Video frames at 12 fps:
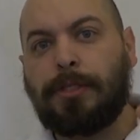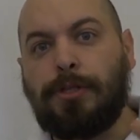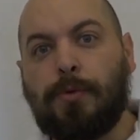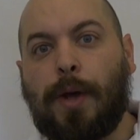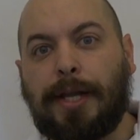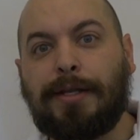
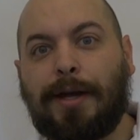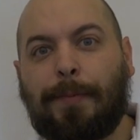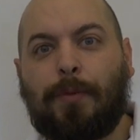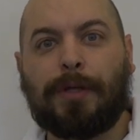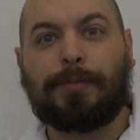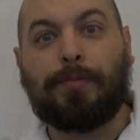you end
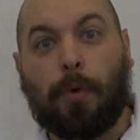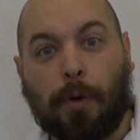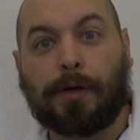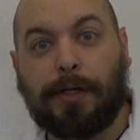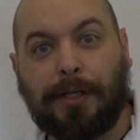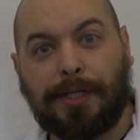up with
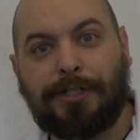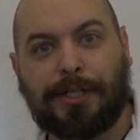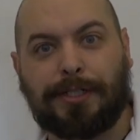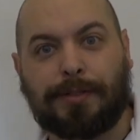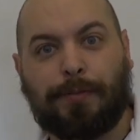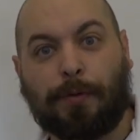more
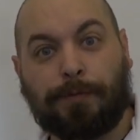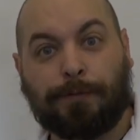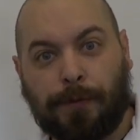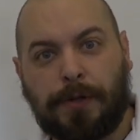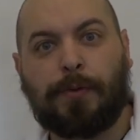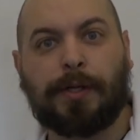collisions, more
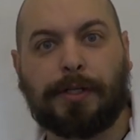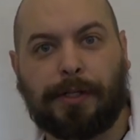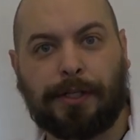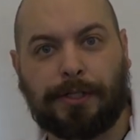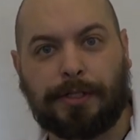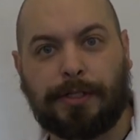frequent
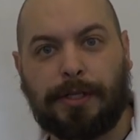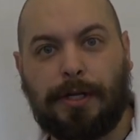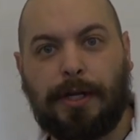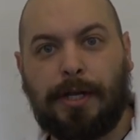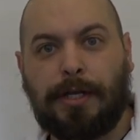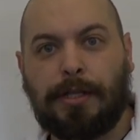collisions.
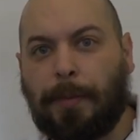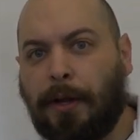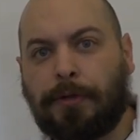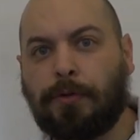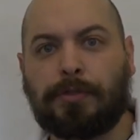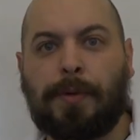The
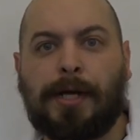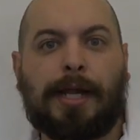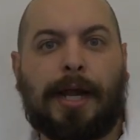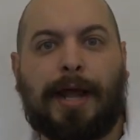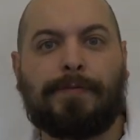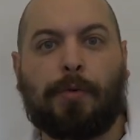molecules might
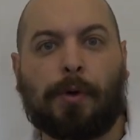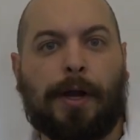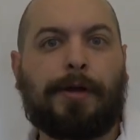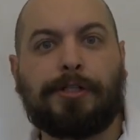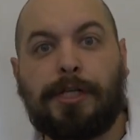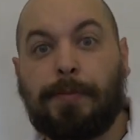not have more
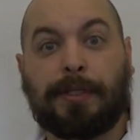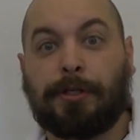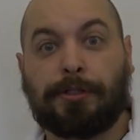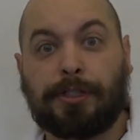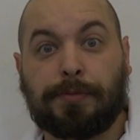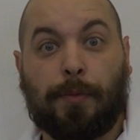energy, but
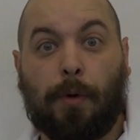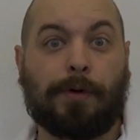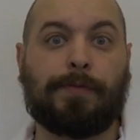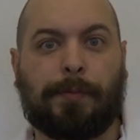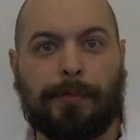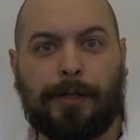there are just
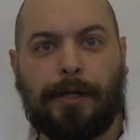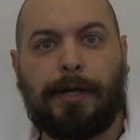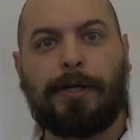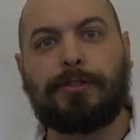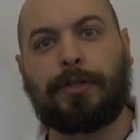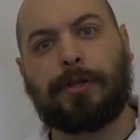more of them.
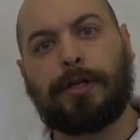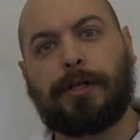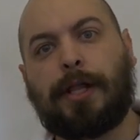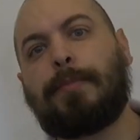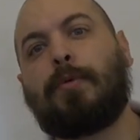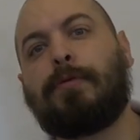So they're going to
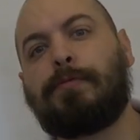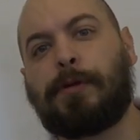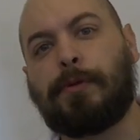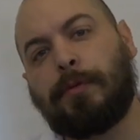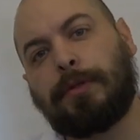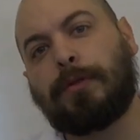collide more
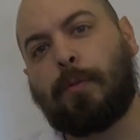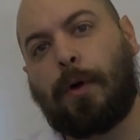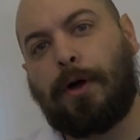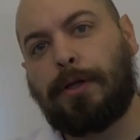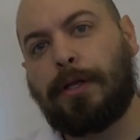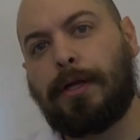frequently with the
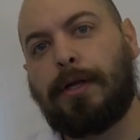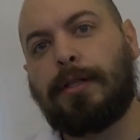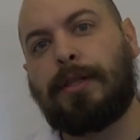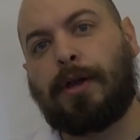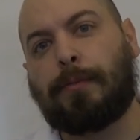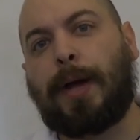wall,
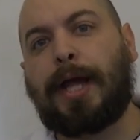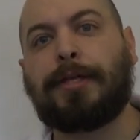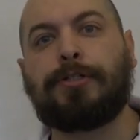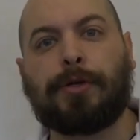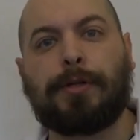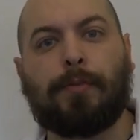thereby
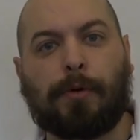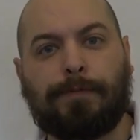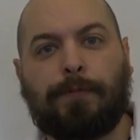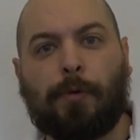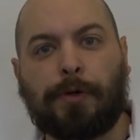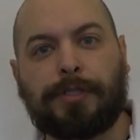exerting more
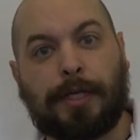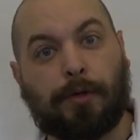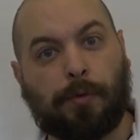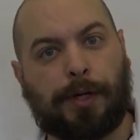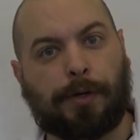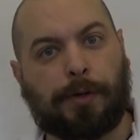force and
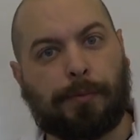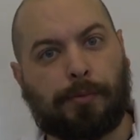greater